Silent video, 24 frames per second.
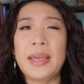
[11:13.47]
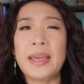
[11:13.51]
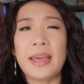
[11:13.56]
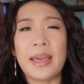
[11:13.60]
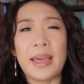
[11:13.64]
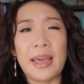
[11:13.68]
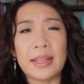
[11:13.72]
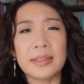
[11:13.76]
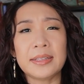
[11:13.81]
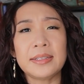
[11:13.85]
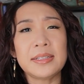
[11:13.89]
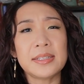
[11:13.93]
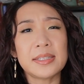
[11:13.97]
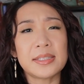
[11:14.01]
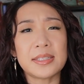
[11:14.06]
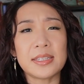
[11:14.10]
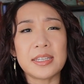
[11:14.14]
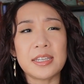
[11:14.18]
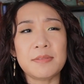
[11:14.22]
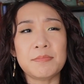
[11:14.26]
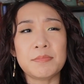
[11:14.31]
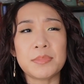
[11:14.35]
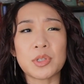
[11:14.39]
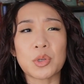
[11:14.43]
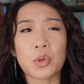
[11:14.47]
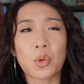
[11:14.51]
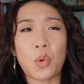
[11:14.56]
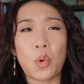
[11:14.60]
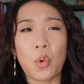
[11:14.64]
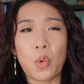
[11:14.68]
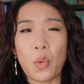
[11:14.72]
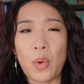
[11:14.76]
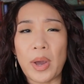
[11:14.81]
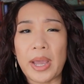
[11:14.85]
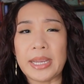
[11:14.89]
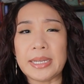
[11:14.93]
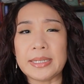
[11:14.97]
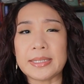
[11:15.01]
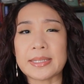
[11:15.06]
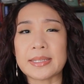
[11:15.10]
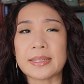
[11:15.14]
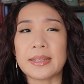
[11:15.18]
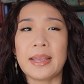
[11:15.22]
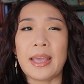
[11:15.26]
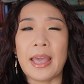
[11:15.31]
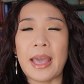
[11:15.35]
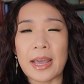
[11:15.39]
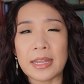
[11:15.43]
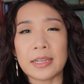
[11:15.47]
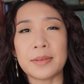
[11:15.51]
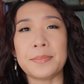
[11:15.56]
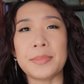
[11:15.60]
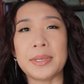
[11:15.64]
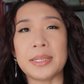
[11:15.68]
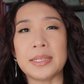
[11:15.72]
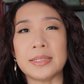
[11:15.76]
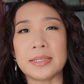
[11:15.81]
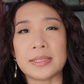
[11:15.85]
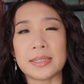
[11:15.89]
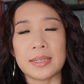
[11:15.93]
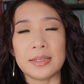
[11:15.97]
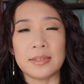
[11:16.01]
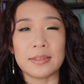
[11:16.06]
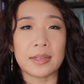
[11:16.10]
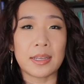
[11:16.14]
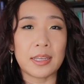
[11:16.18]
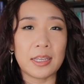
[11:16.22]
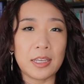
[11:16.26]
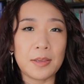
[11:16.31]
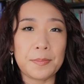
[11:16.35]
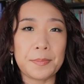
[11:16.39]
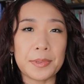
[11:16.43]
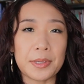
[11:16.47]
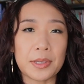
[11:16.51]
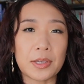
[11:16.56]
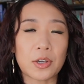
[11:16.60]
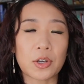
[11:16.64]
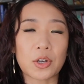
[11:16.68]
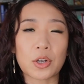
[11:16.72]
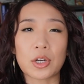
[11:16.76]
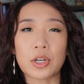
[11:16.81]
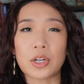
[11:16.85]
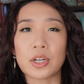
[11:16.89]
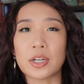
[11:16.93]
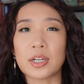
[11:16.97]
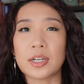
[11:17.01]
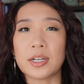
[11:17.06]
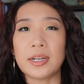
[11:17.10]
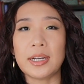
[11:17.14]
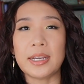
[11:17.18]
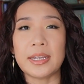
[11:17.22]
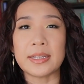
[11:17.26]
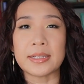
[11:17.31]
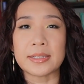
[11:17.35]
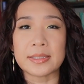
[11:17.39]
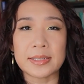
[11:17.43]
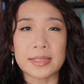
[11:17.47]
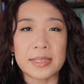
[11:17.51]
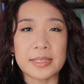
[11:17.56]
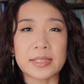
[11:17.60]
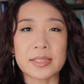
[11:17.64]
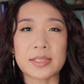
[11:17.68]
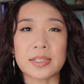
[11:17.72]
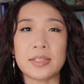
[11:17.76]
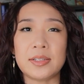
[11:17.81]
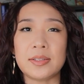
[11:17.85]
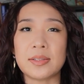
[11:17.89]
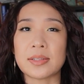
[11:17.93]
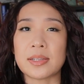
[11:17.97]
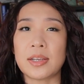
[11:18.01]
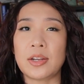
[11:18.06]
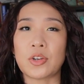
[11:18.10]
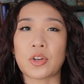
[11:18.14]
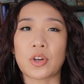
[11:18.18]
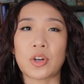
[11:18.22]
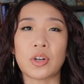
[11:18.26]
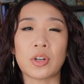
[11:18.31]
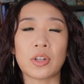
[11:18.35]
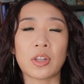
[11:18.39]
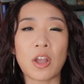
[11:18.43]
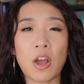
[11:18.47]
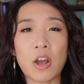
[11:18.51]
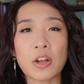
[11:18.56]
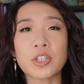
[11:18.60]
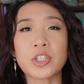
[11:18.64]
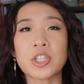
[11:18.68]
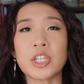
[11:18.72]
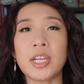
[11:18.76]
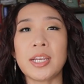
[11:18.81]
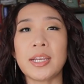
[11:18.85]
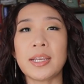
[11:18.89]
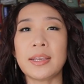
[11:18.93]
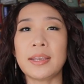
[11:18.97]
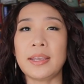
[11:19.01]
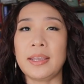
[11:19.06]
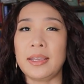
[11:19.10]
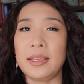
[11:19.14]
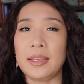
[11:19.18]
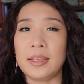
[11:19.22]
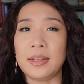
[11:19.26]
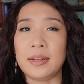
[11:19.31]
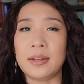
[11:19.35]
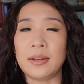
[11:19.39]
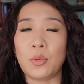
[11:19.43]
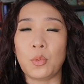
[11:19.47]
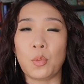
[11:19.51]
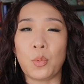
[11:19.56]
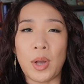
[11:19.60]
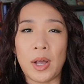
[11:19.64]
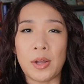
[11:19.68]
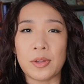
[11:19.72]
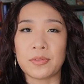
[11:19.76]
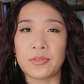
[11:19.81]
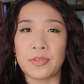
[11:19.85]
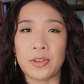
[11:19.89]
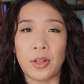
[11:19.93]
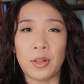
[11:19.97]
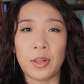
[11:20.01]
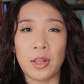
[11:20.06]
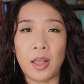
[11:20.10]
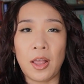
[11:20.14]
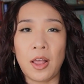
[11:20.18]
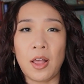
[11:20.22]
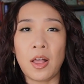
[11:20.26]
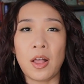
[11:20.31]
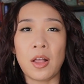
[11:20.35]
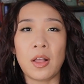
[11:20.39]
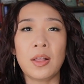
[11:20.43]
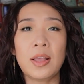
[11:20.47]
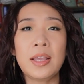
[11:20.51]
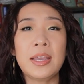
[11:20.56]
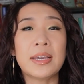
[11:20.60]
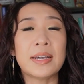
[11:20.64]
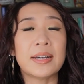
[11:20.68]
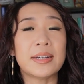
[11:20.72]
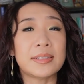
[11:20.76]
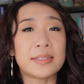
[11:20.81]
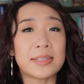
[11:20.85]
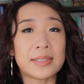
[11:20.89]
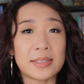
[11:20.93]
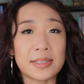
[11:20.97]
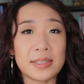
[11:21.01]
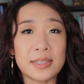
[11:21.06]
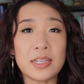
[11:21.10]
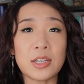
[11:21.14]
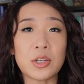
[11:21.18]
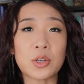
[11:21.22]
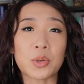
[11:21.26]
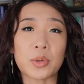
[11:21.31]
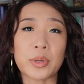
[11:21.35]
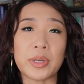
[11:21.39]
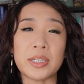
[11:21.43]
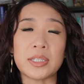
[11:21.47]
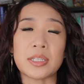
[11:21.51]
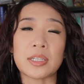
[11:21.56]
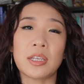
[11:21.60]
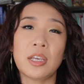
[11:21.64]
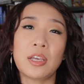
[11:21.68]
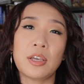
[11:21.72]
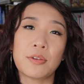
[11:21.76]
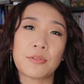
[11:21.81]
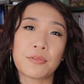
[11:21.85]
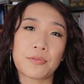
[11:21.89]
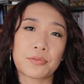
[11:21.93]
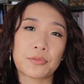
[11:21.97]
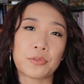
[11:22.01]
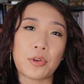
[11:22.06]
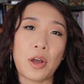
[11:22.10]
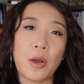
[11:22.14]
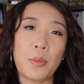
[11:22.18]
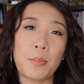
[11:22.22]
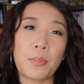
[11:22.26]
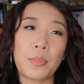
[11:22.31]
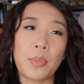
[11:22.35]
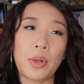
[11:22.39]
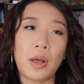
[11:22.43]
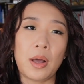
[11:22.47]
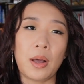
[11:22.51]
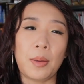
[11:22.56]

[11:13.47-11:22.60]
Helen seemed quite adamant in keeping her existence and her lodging in Wildfell Hall a secret from